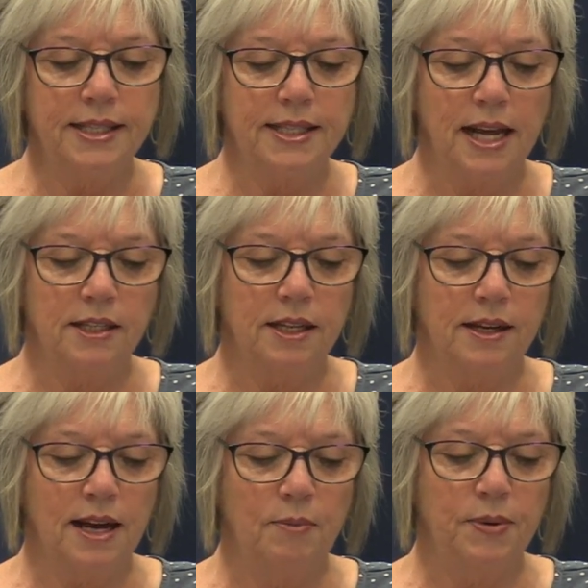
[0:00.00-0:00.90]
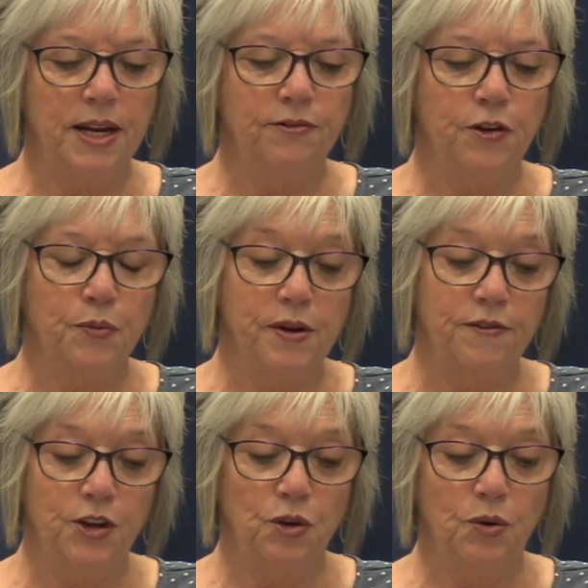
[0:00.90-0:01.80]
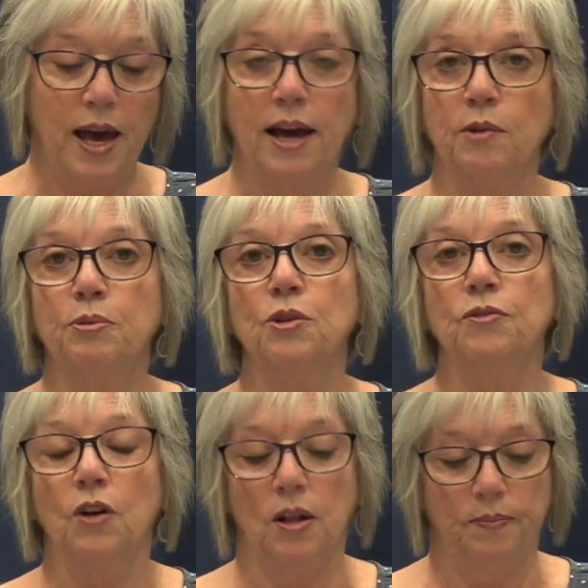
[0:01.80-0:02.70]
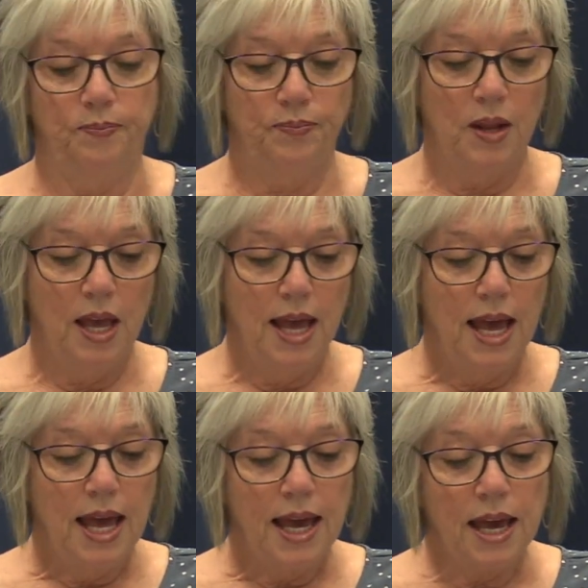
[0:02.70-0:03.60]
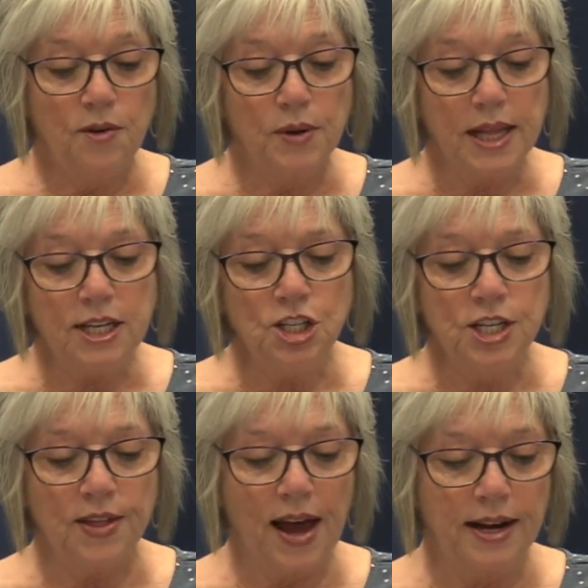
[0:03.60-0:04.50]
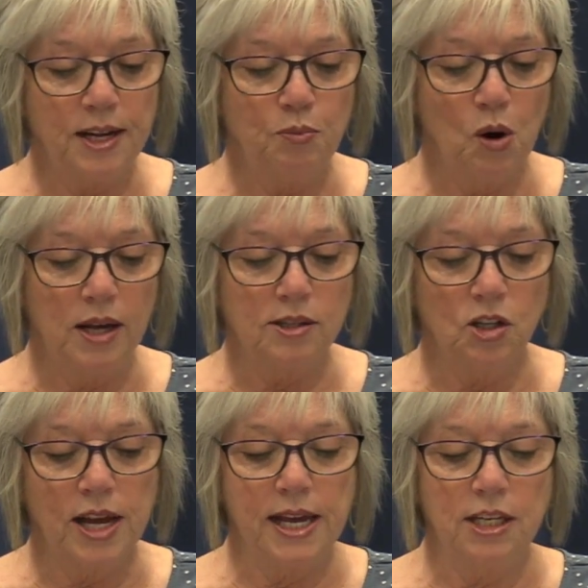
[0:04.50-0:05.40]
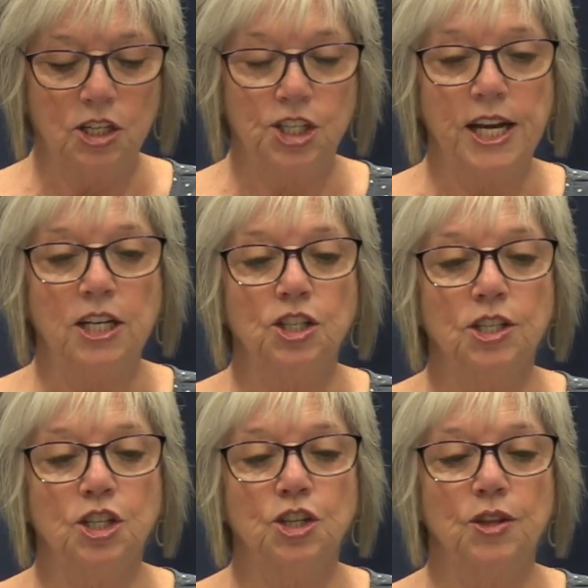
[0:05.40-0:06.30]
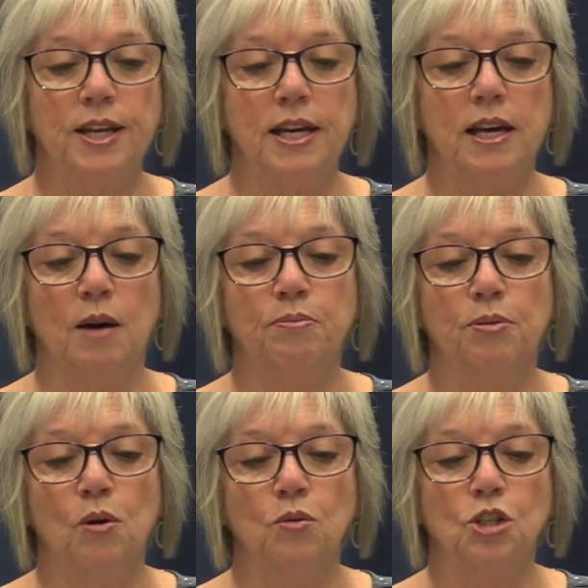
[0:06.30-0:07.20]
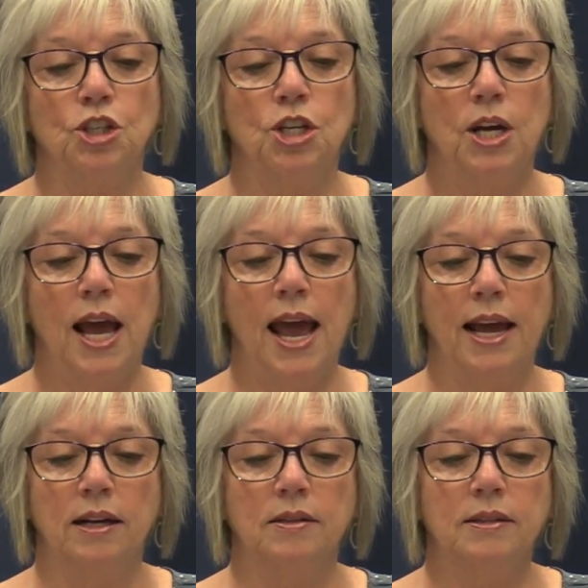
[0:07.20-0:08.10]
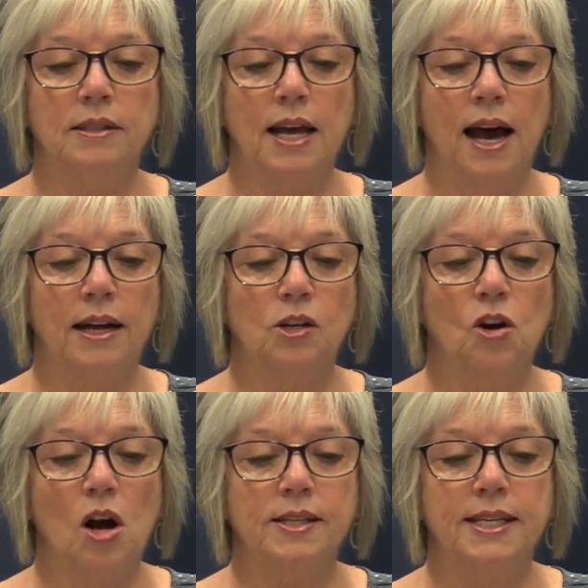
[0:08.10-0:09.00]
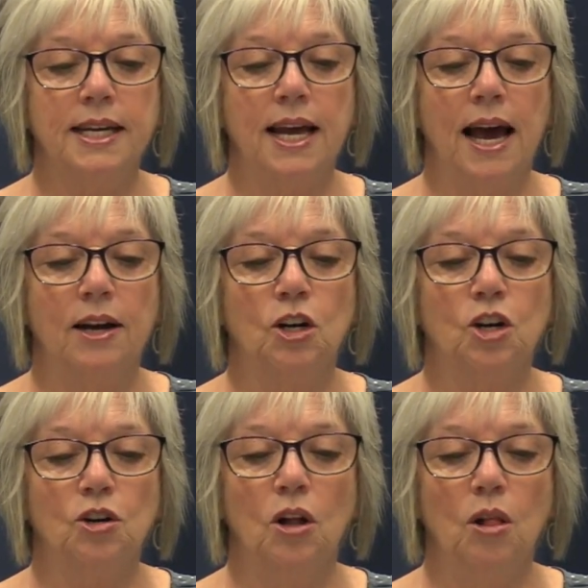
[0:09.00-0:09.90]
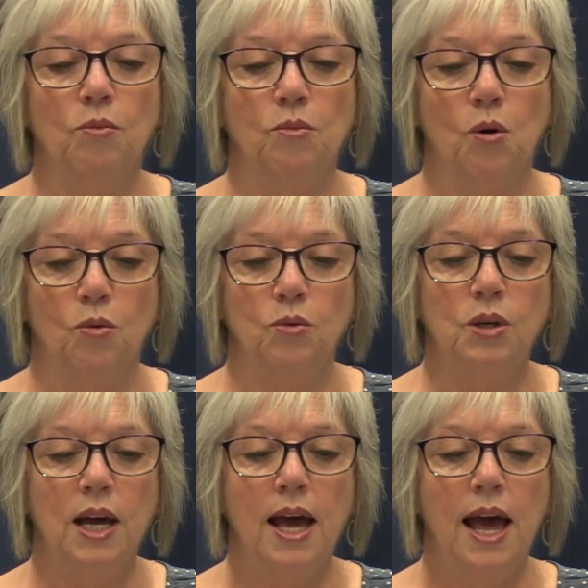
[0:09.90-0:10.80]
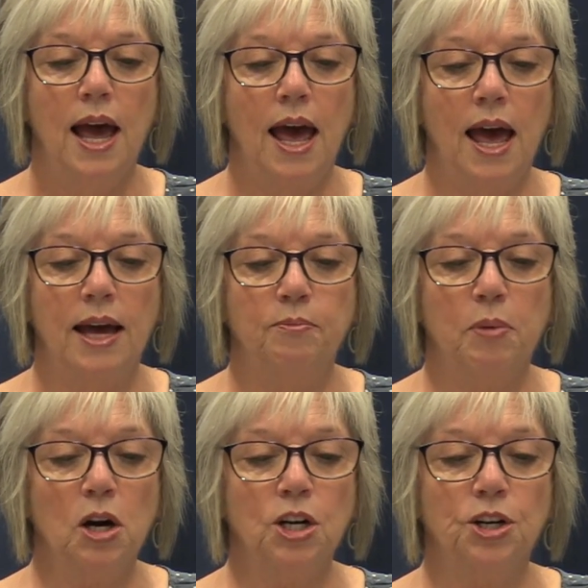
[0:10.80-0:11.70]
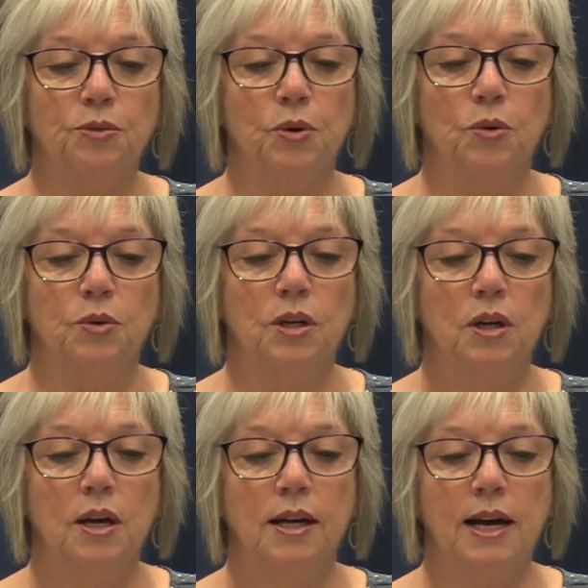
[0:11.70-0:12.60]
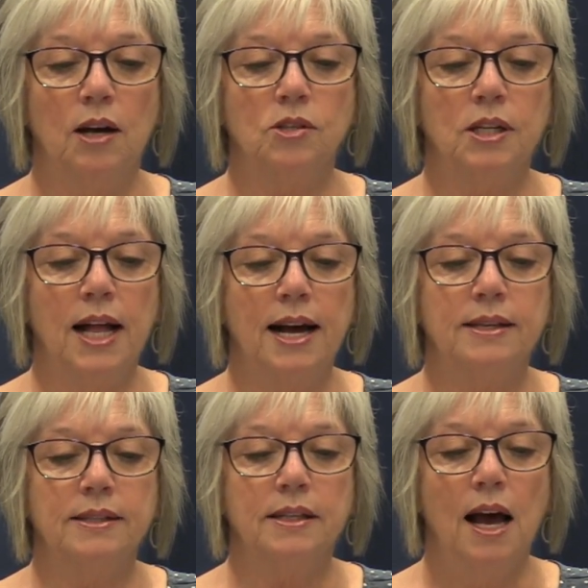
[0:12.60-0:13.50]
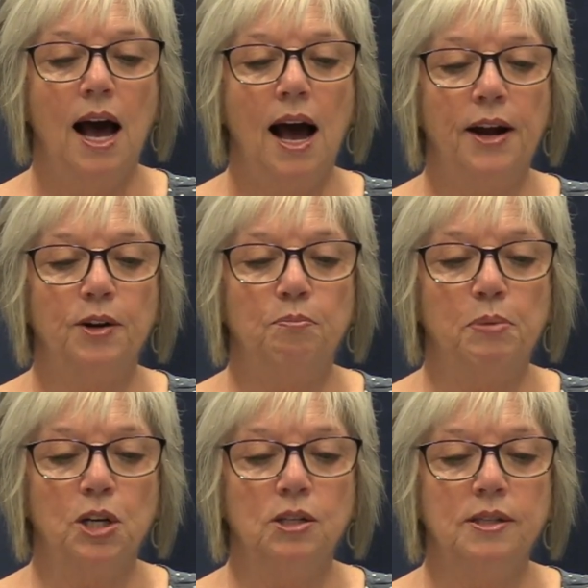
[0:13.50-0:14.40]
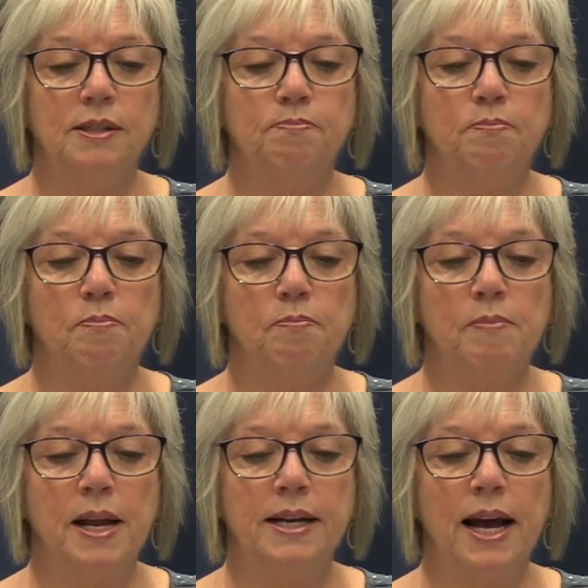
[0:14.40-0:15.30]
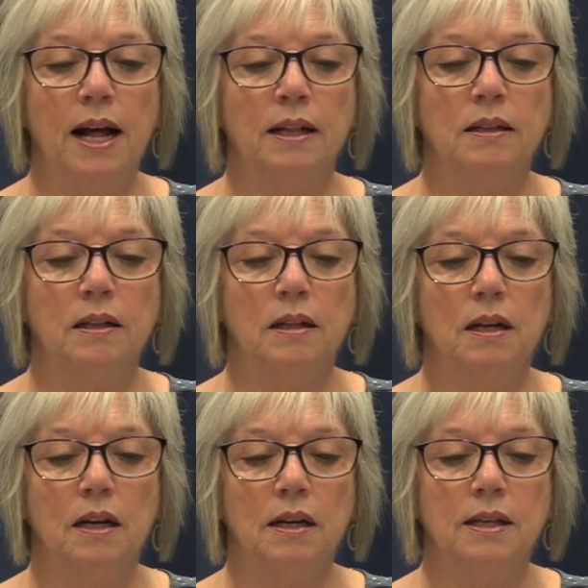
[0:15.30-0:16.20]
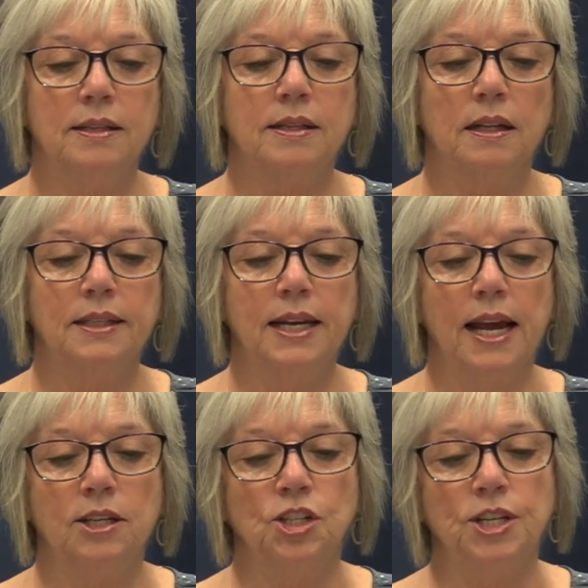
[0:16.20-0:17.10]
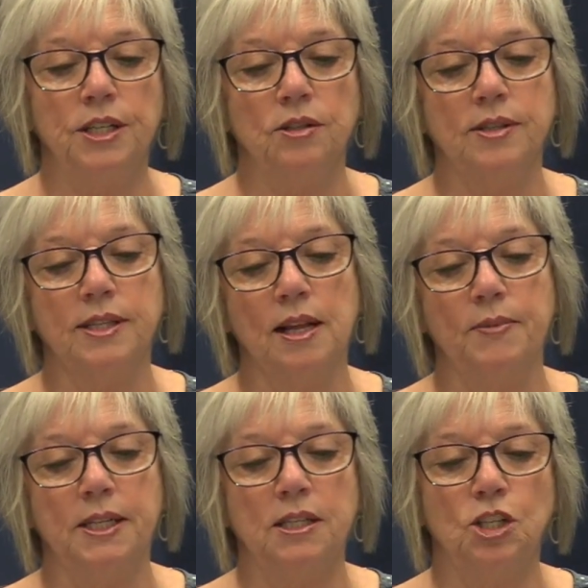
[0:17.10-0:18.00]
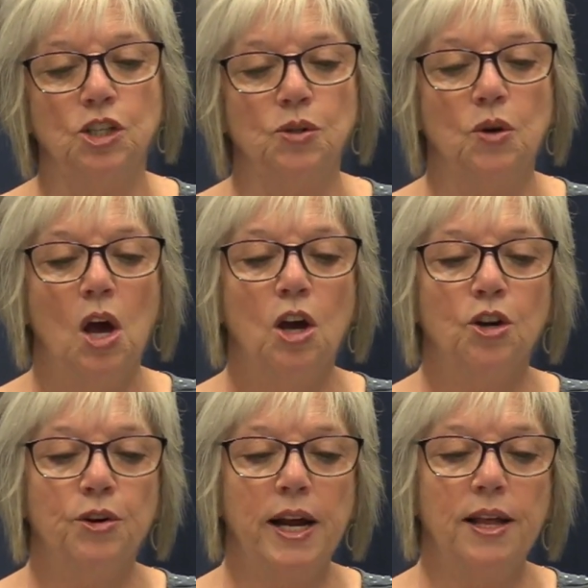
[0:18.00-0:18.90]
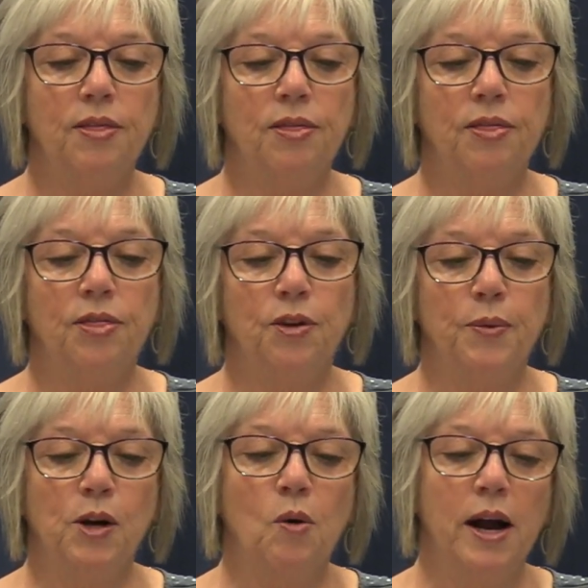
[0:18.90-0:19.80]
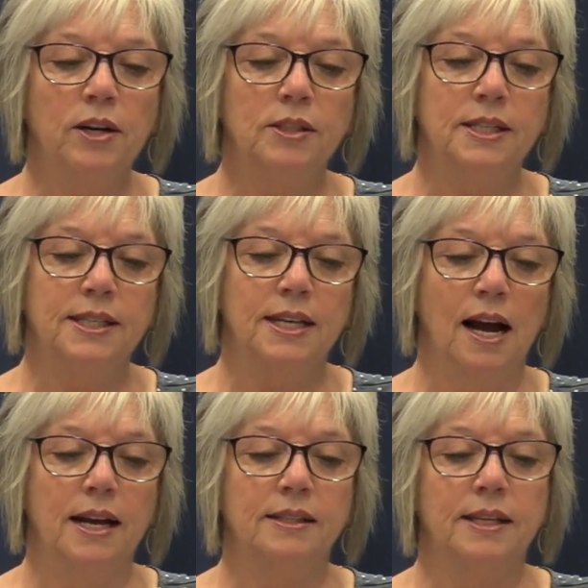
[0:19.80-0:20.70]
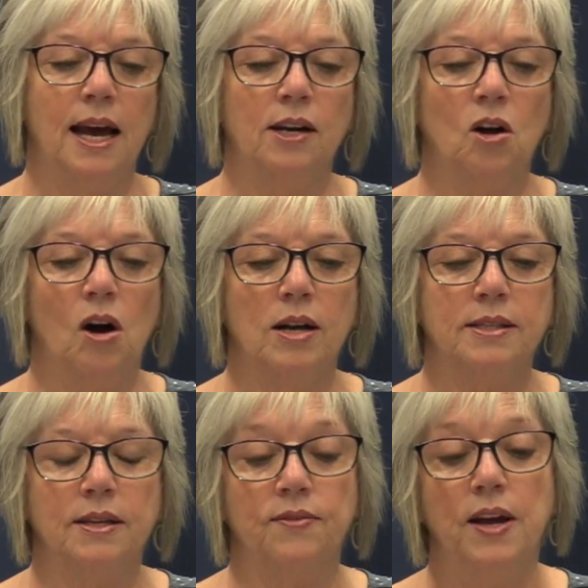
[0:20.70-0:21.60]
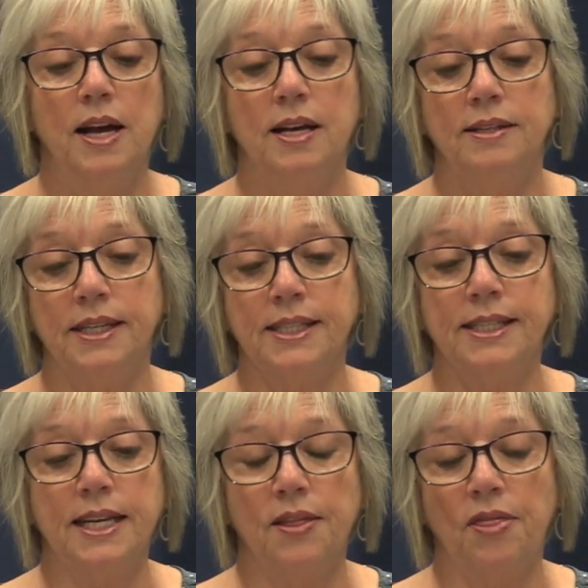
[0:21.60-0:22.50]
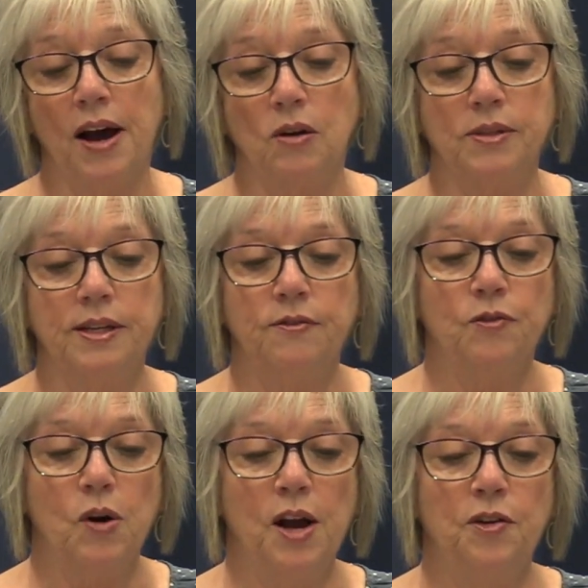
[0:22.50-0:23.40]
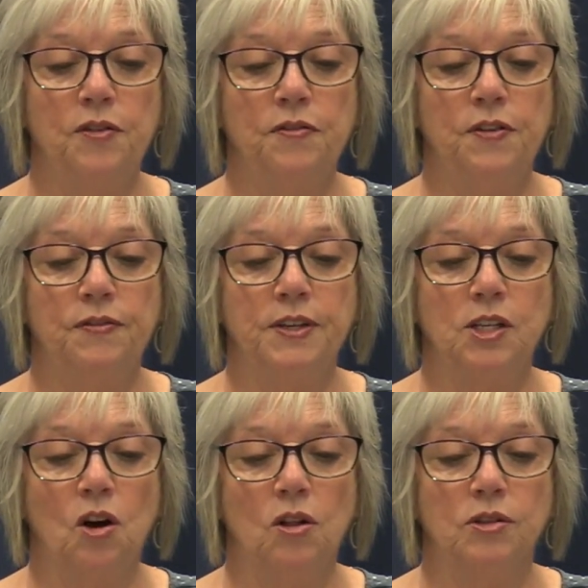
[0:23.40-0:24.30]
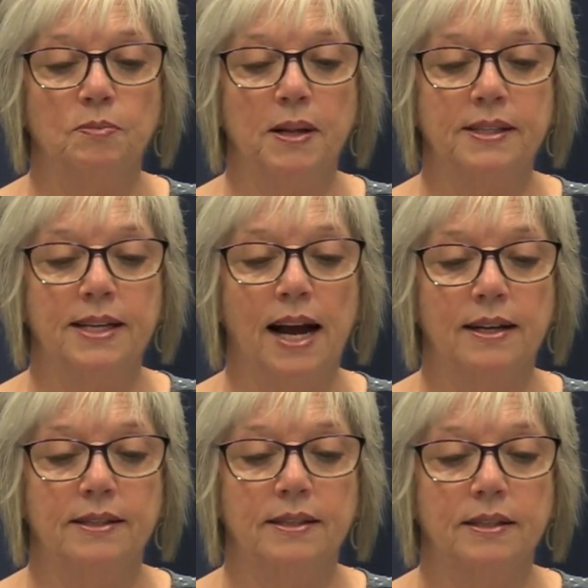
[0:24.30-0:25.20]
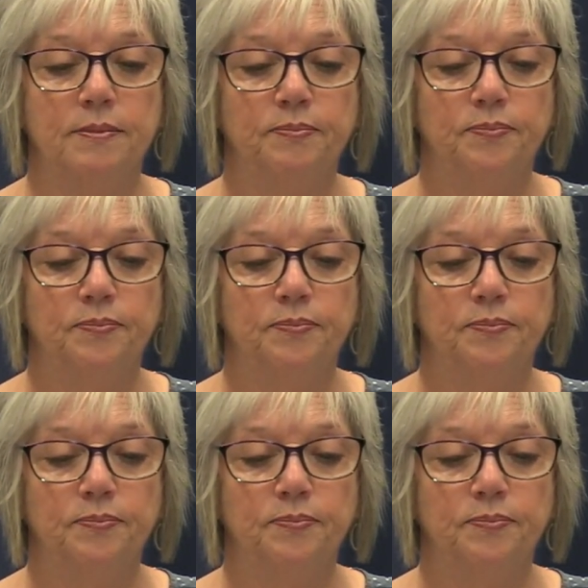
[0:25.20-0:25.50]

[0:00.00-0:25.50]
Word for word: and sent to the company for review and approval. In relation to that, Neepawa is looking into changes to the approach angles at crossing at Hurl Road and Barker Road. Council has hired Burns Maendel Consulting Engineers Limited to create the required designs at a cost of $16,450 plus taxes.